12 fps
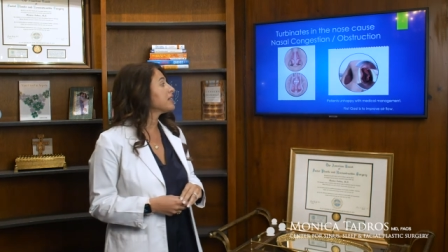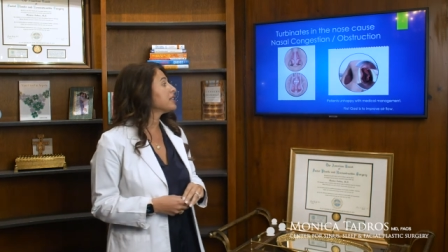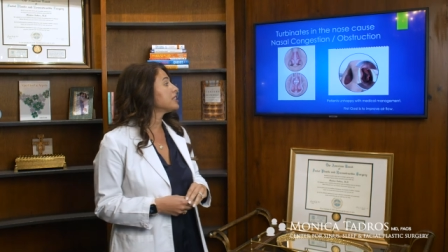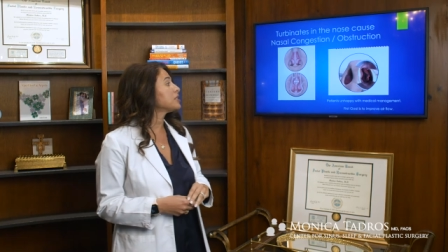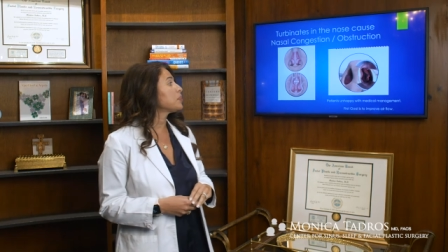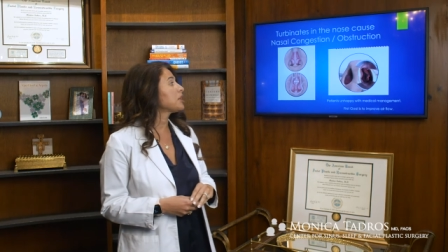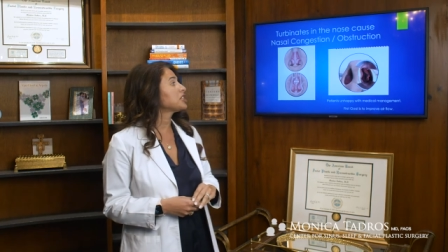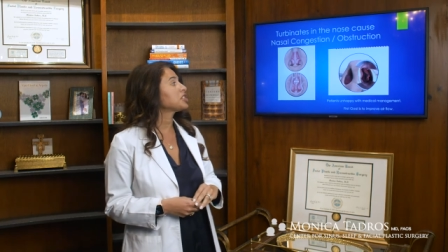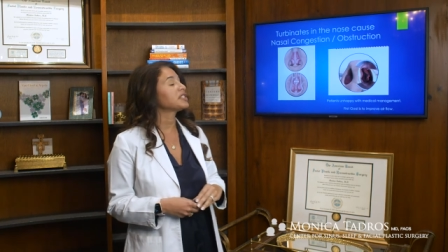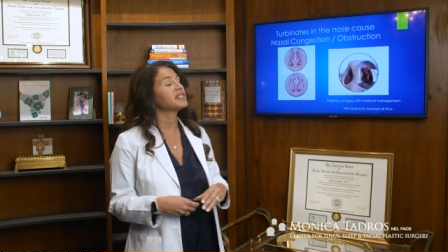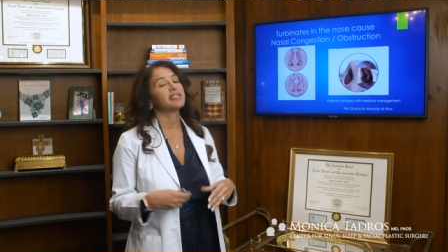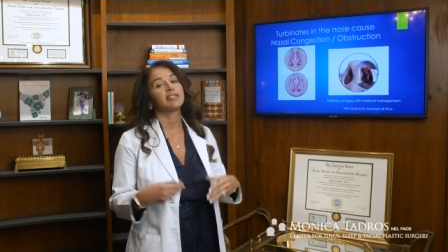These
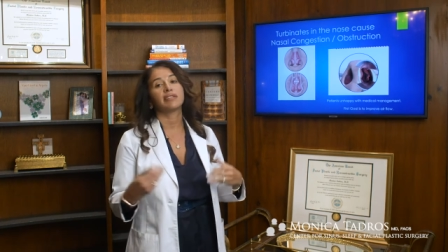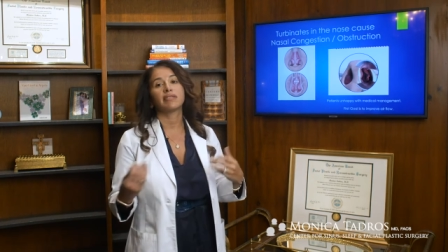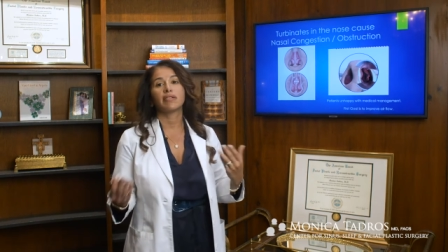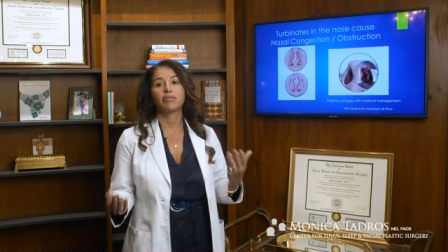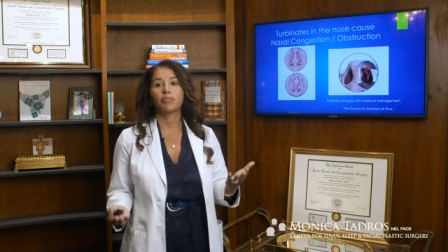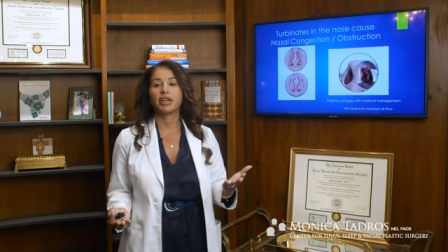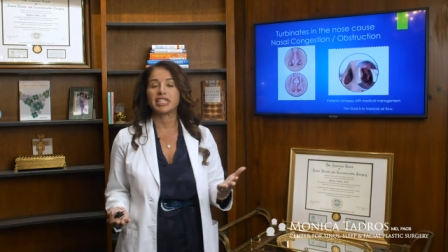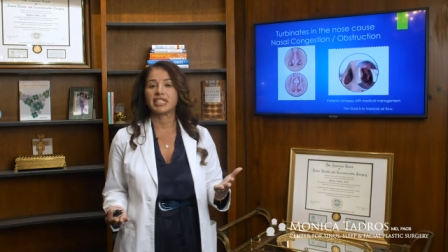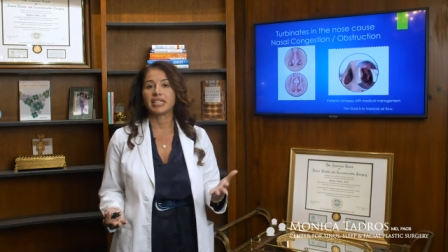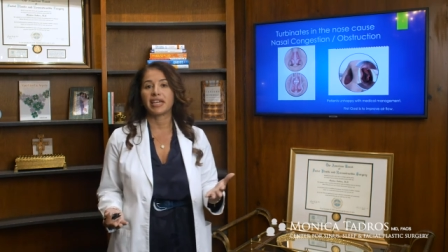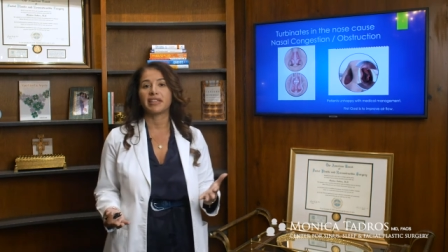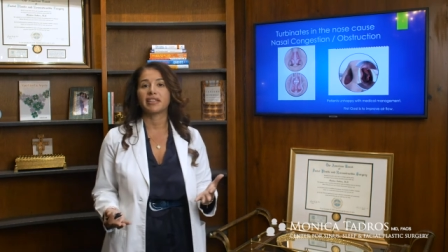patients
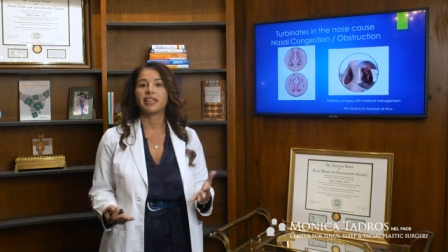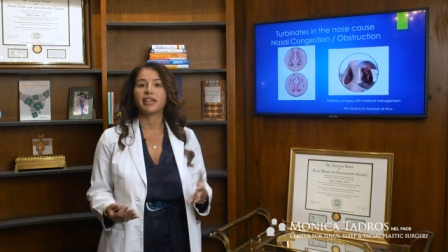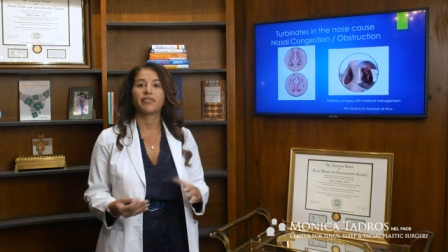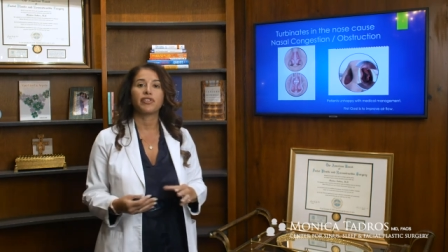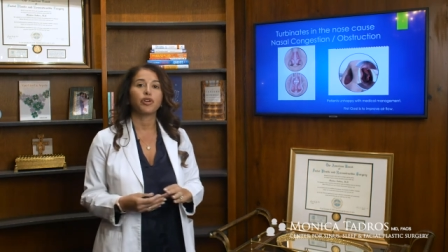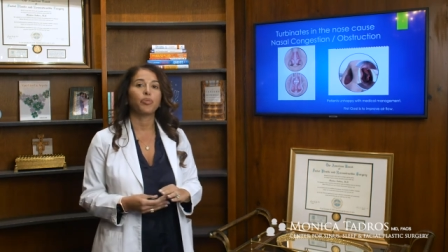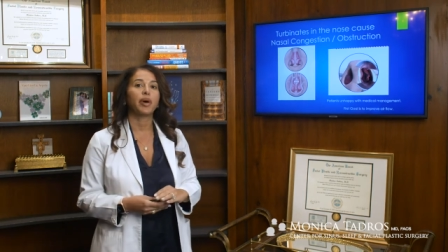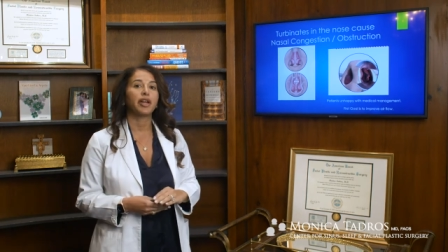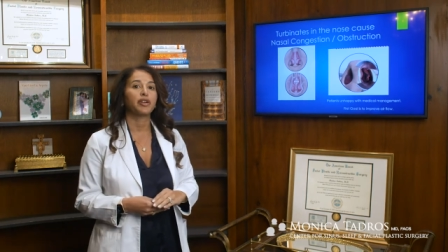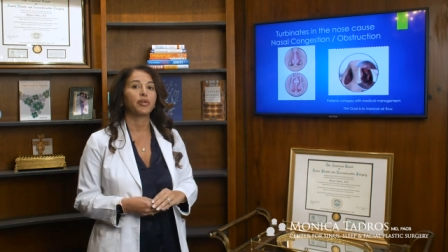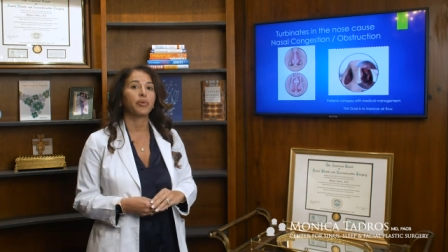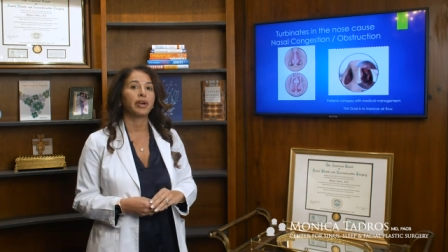might say that they feel
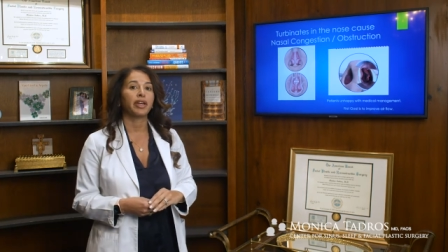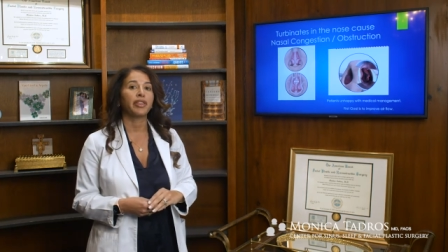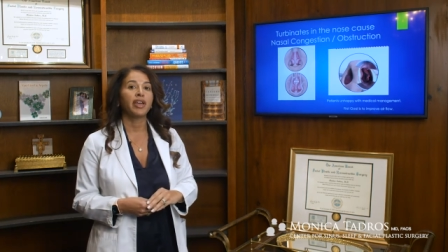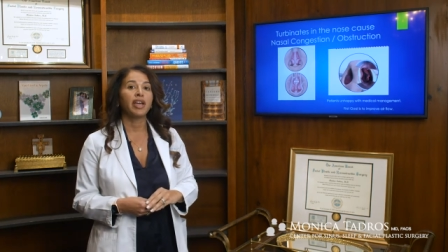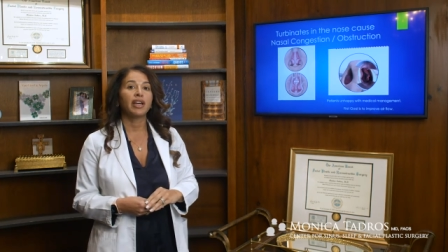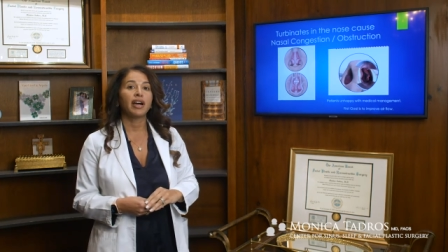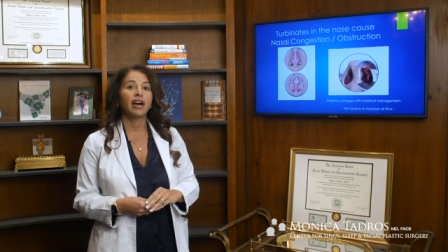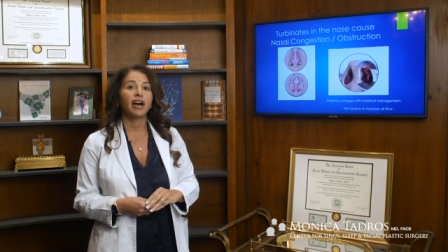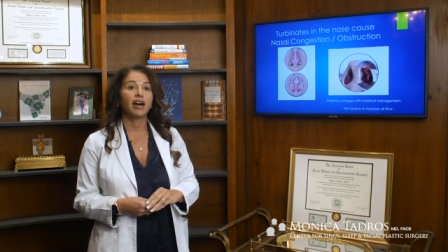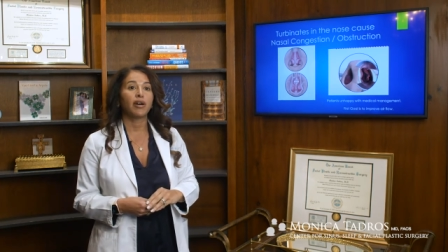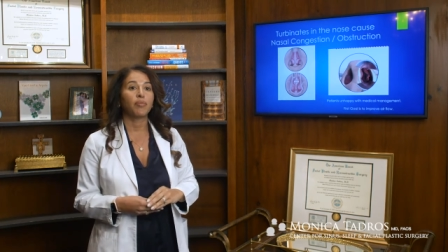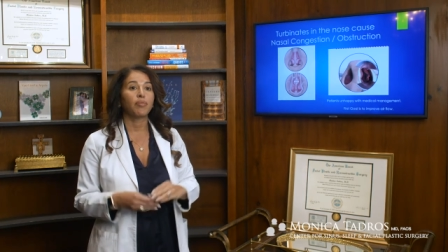better with
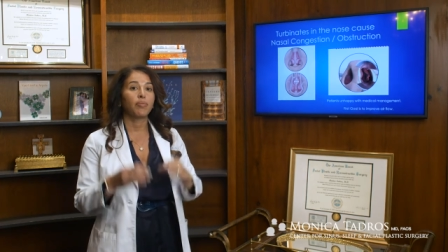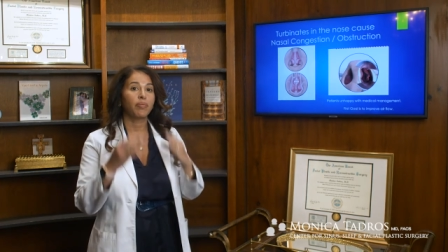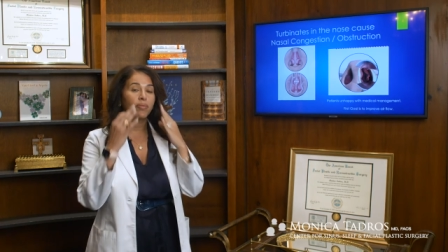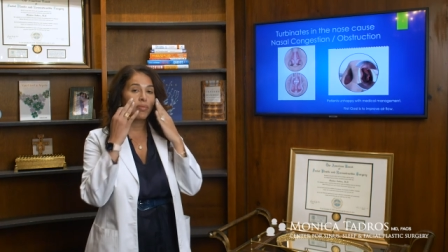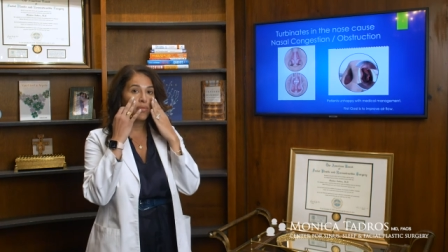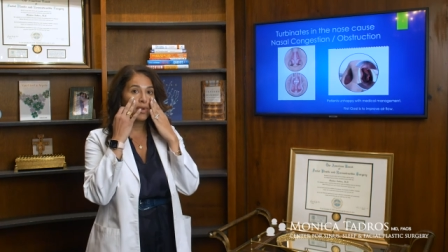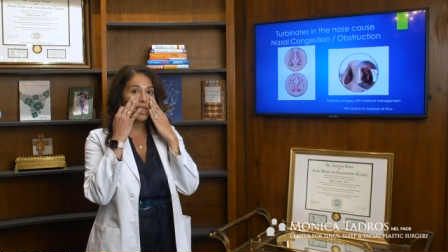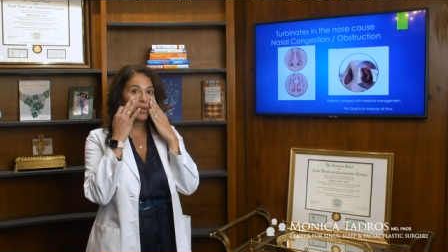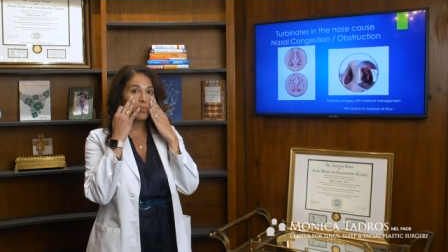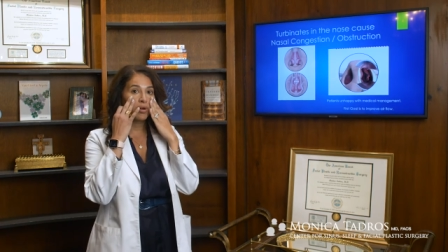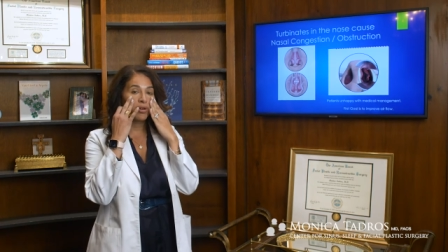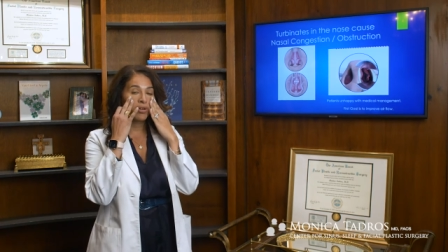um, when
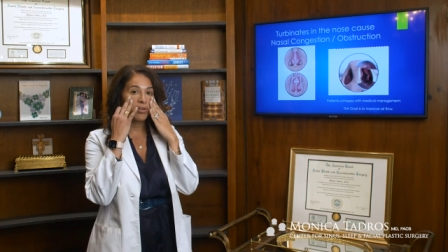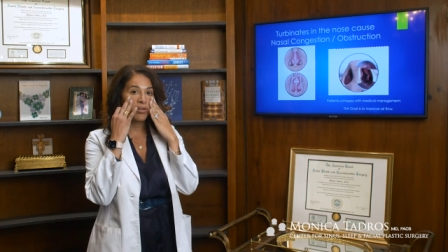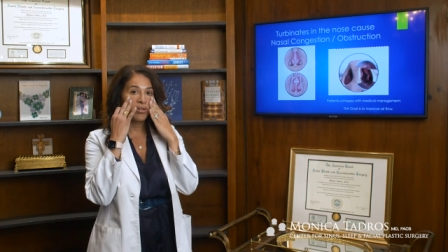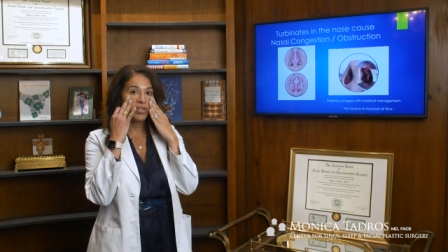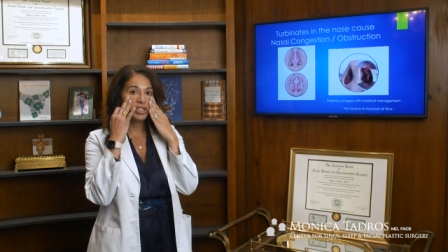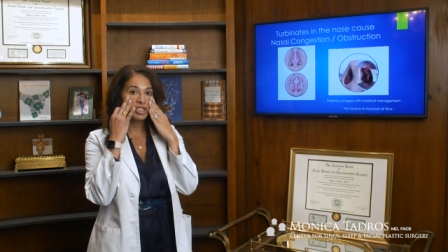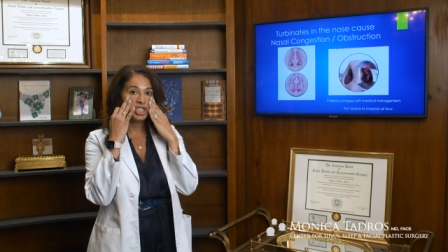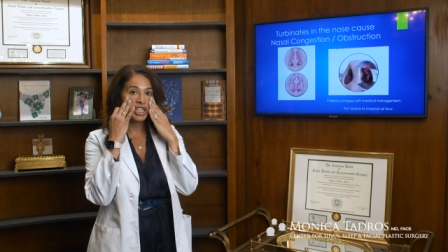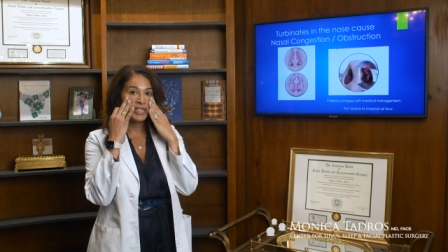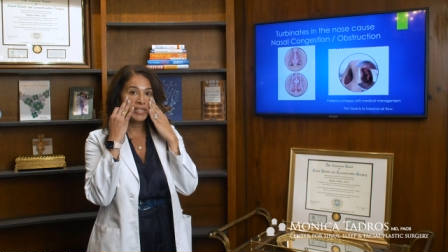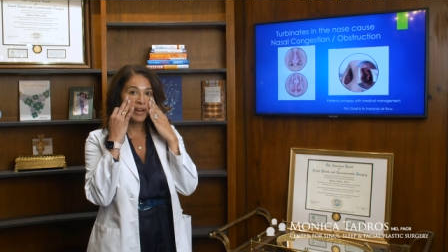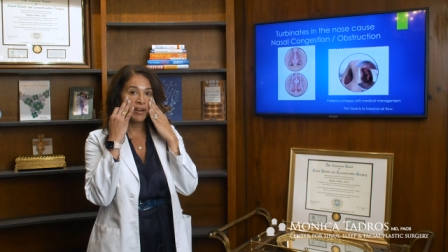they pull their
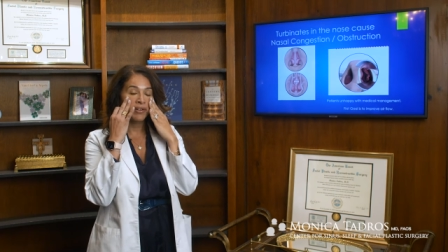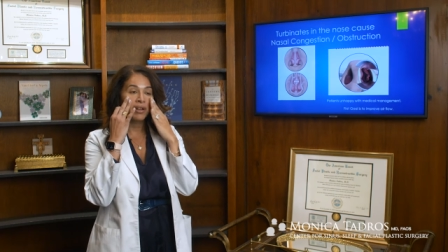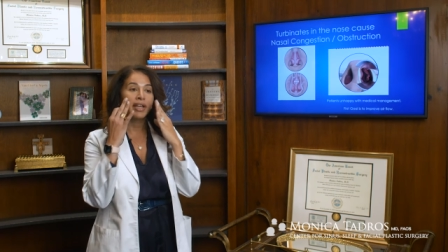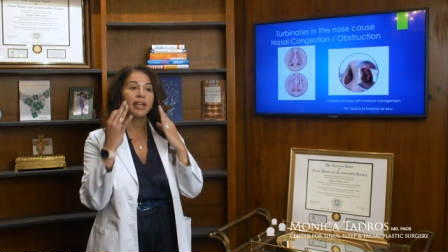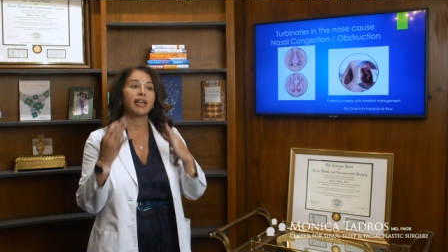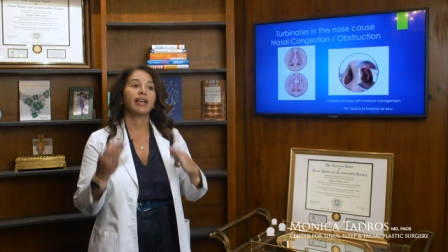cheeks out,